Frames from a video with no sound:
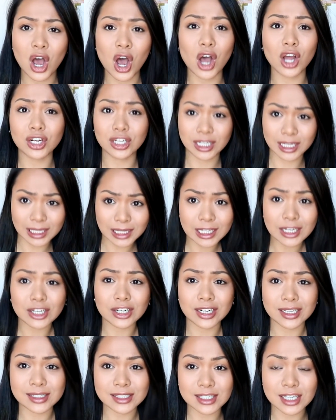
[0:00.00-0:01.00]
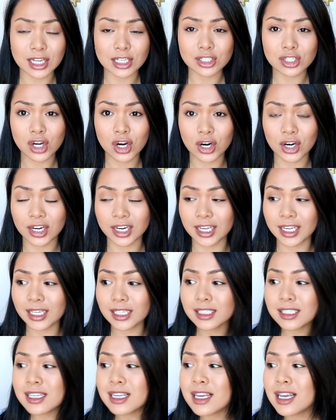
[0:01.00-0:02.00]
on clearance at
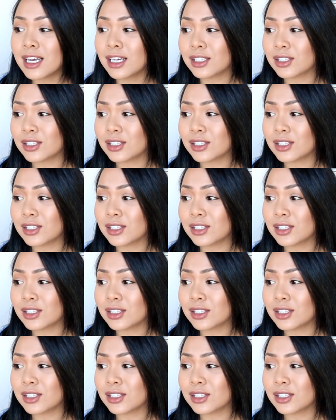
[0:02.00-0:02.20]
Target.